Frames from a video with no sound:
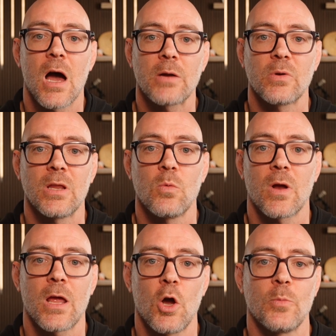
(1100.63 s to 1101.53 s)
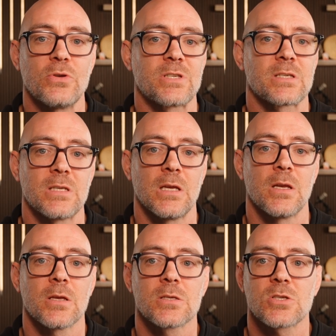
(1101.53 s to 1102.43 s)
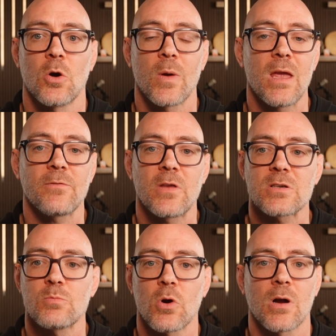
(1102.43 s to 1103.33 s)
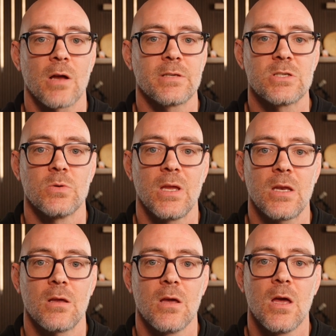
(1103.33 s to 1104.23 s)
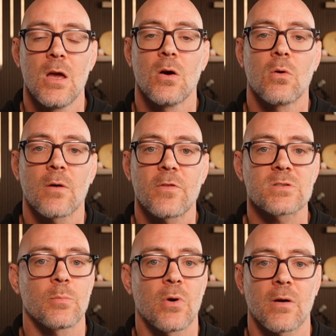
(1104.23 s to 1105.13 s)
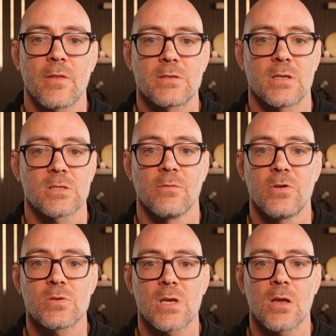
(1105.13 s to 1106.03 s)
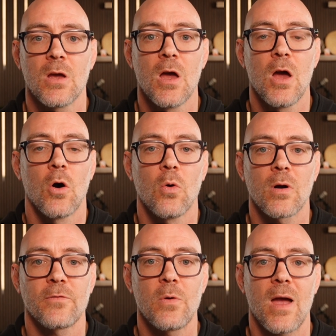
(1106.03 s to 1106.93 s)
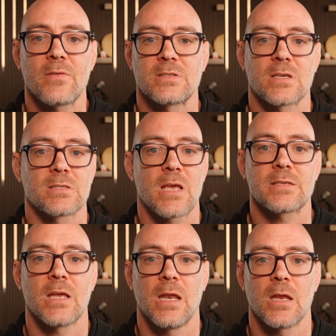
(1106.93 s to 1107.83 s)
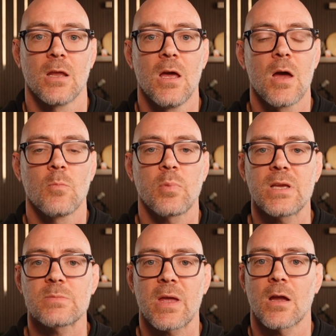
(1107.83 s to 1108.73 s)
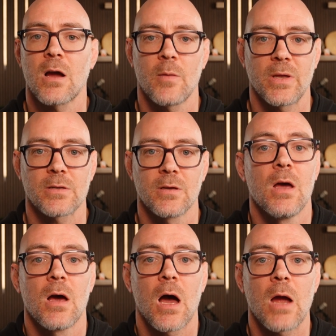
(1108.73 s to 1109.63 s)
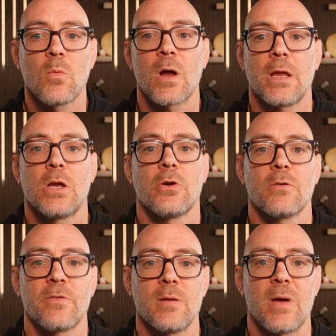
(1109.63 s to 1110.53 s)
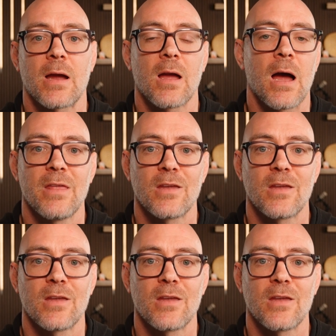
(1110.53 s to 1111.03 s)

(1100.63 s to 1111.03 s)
I really want to help you succeed. So if there's more content you need, or if there's a part of this that's confusing, or if you have a success in it, please make a comment. I want to hear your feedback.